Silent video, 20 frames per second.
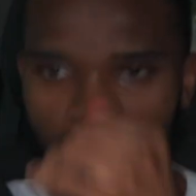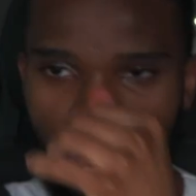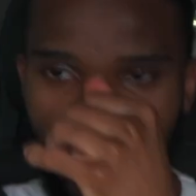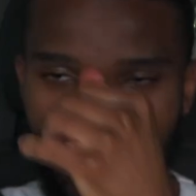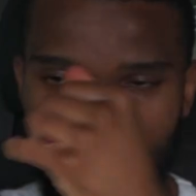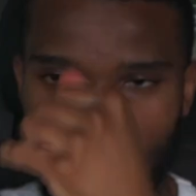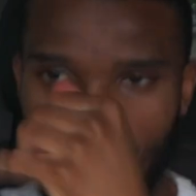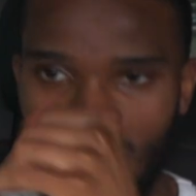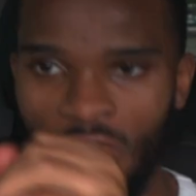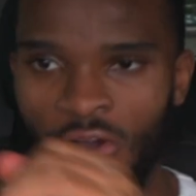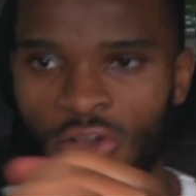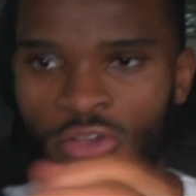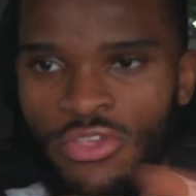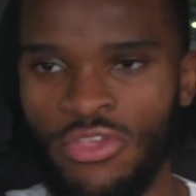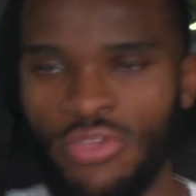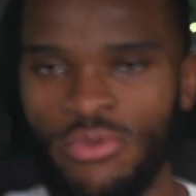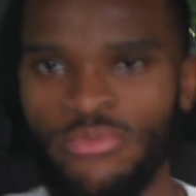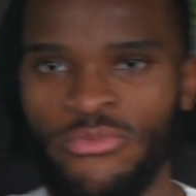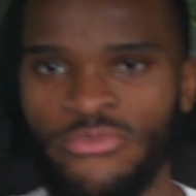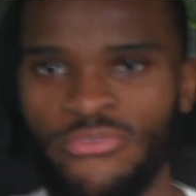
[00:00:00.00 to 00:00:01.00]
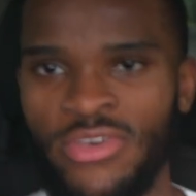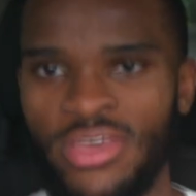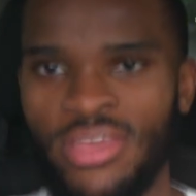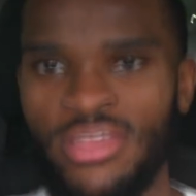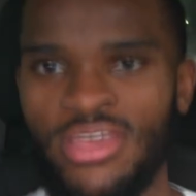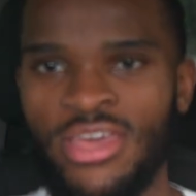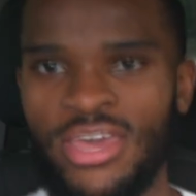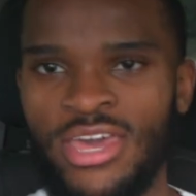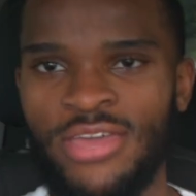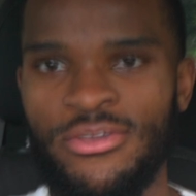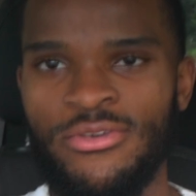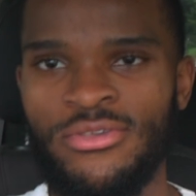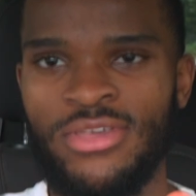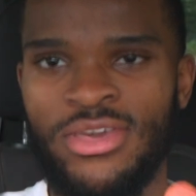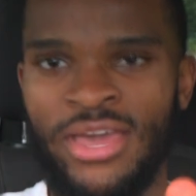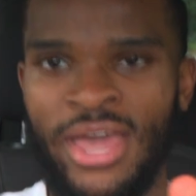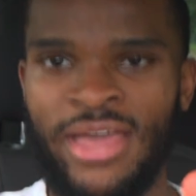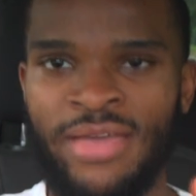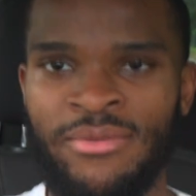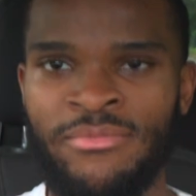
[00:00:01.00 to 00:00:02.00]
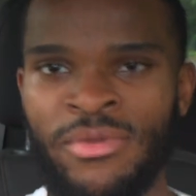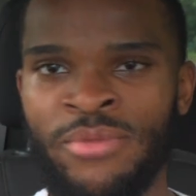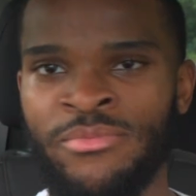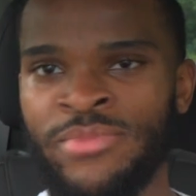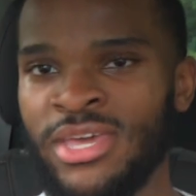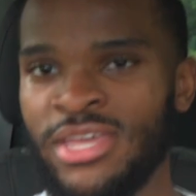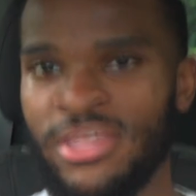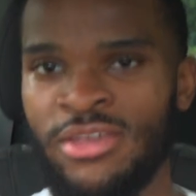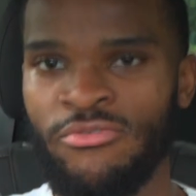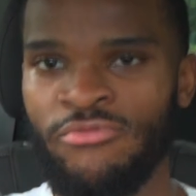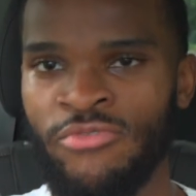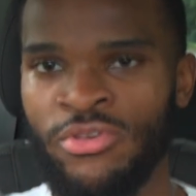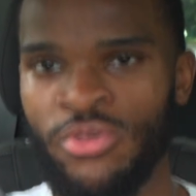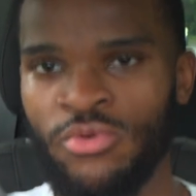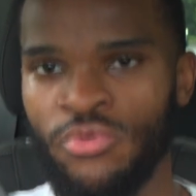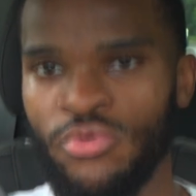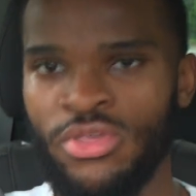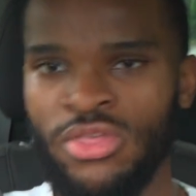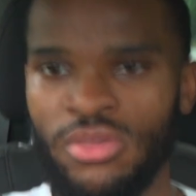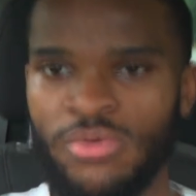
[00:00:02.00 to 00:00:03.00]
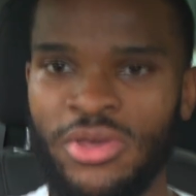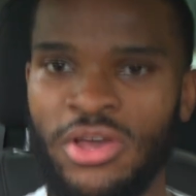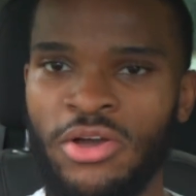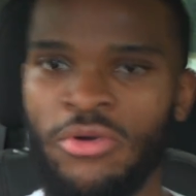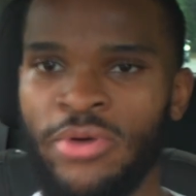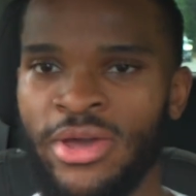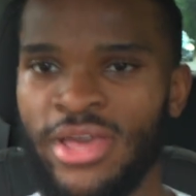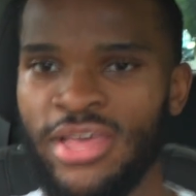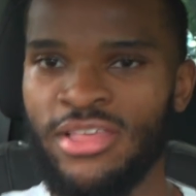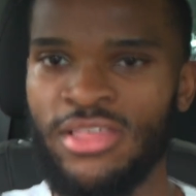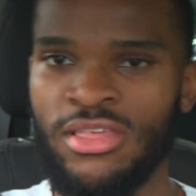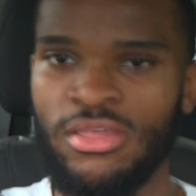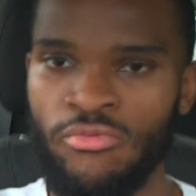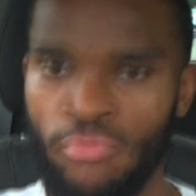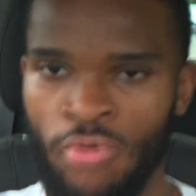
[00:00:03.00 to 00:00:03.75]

he starts something, he doesn't get immediate results, so he quits.